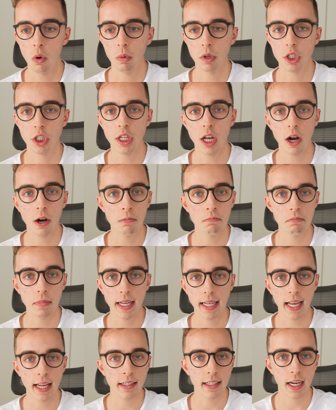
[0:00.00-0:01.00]
which now,
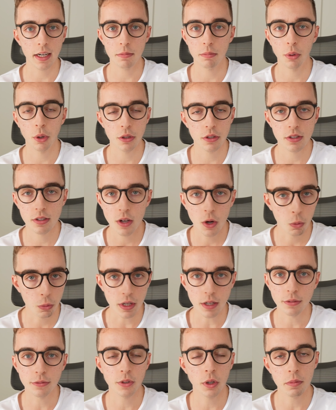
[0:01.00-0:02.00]
again, kind of
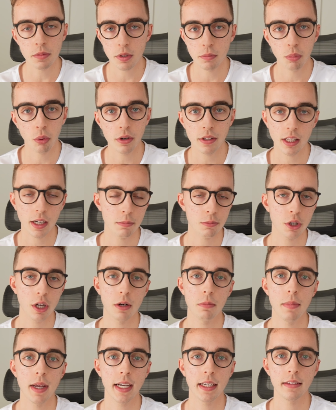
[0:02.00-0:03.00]
reaffirms the point that I'm
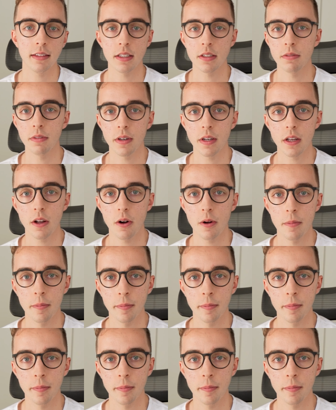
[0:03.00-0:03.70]
trying to make in this video.